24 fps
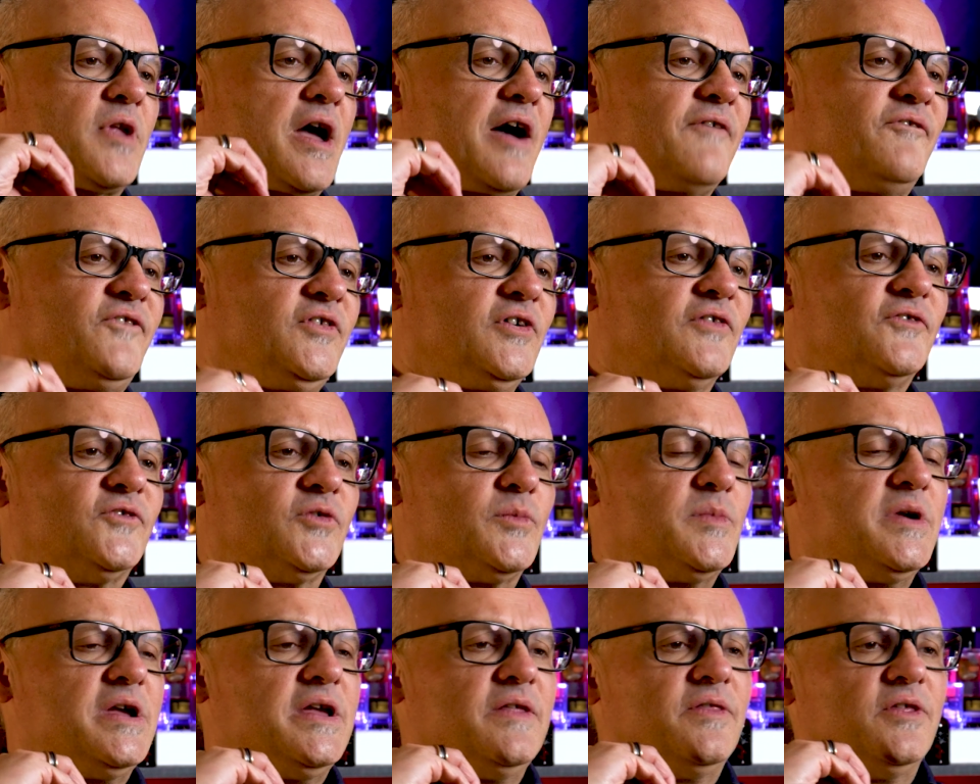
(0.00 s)
I feel for
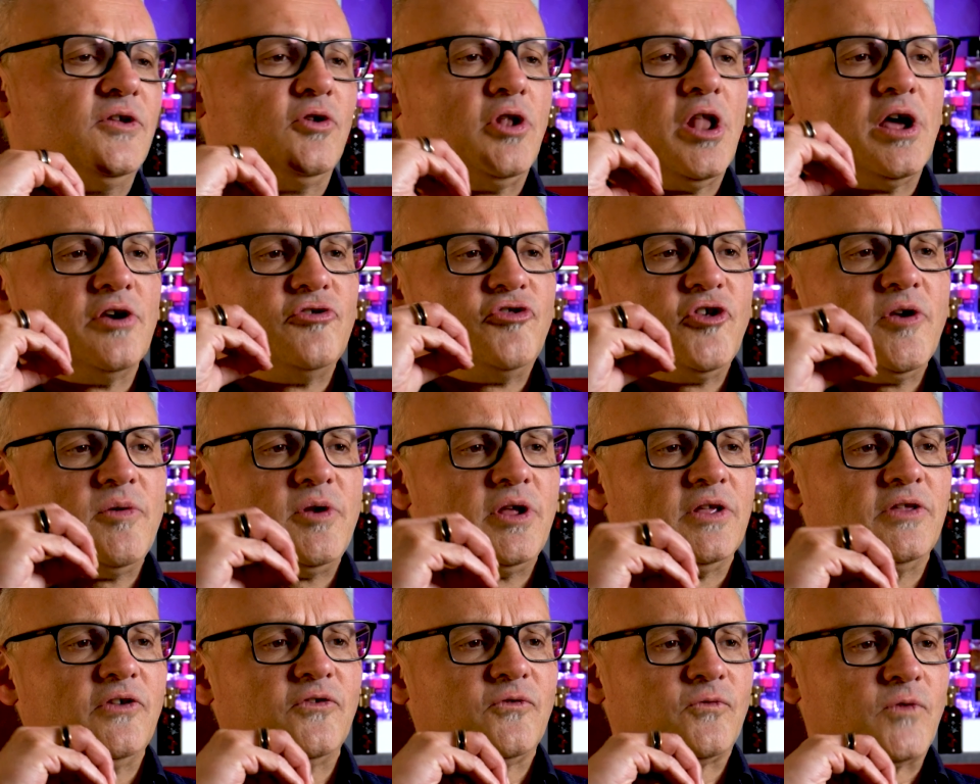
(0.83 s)
me, the
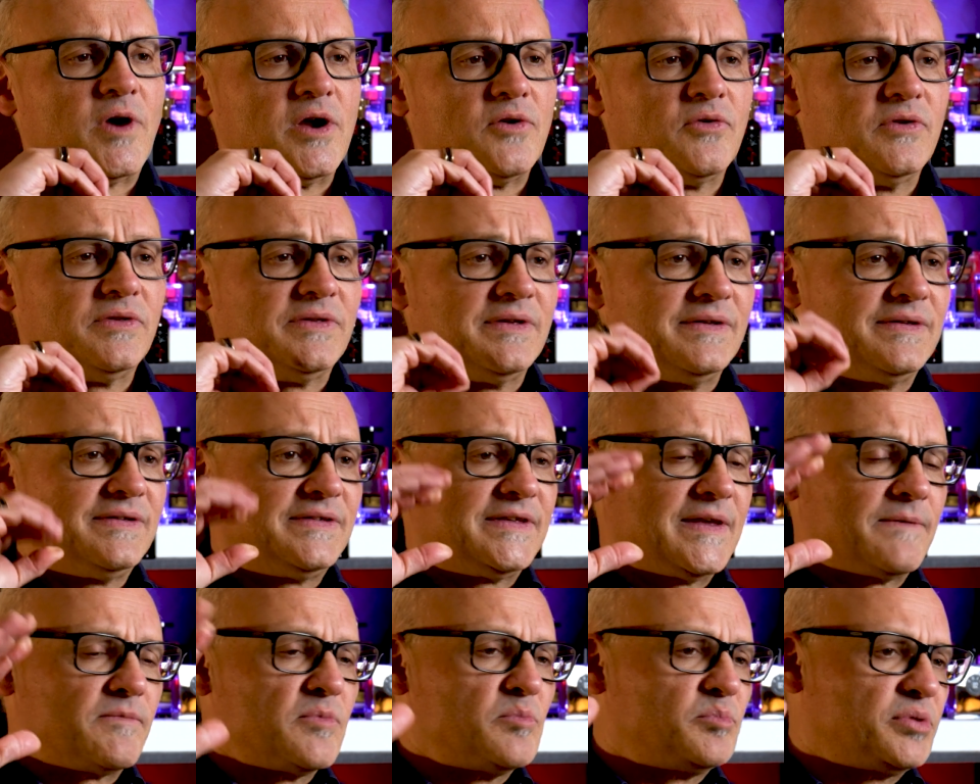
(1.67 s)
longevity on this fragrance is
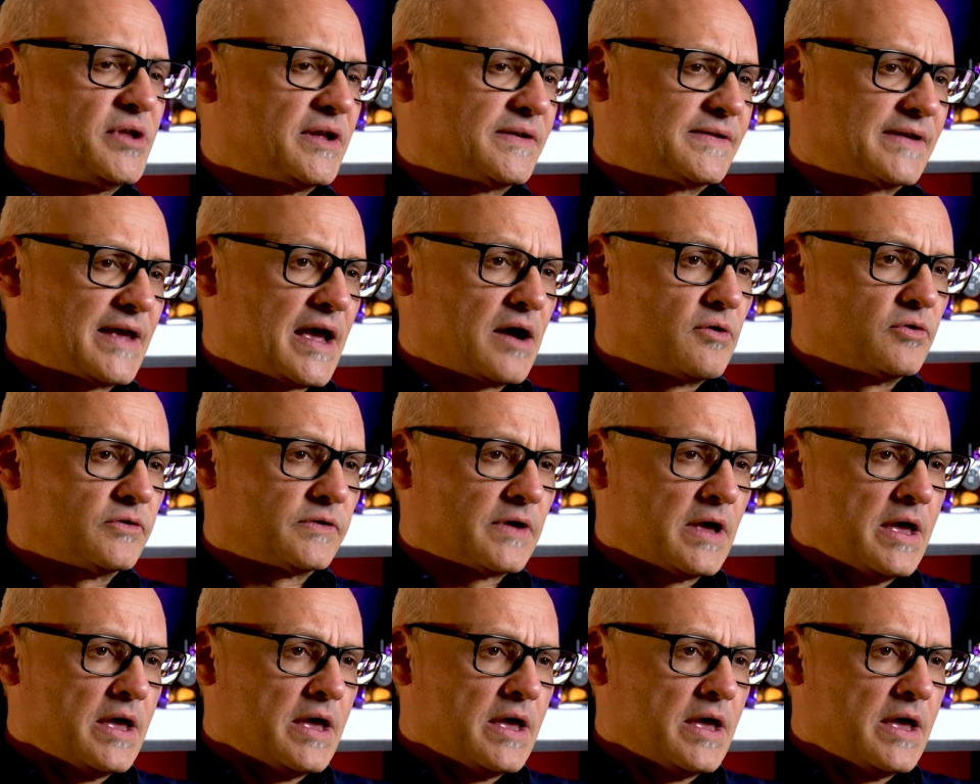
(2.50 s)
7+ hours.